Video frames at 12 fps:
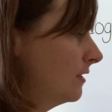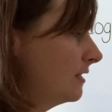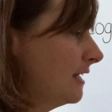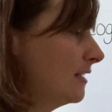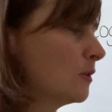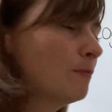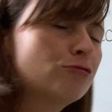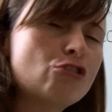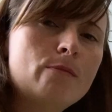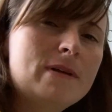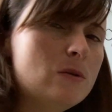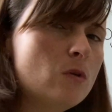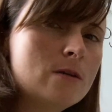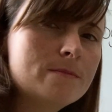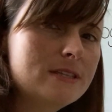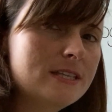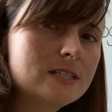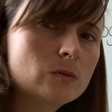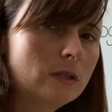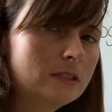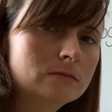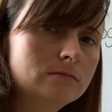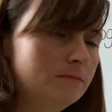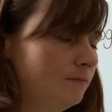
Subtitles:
the end, so it probably won't be this one.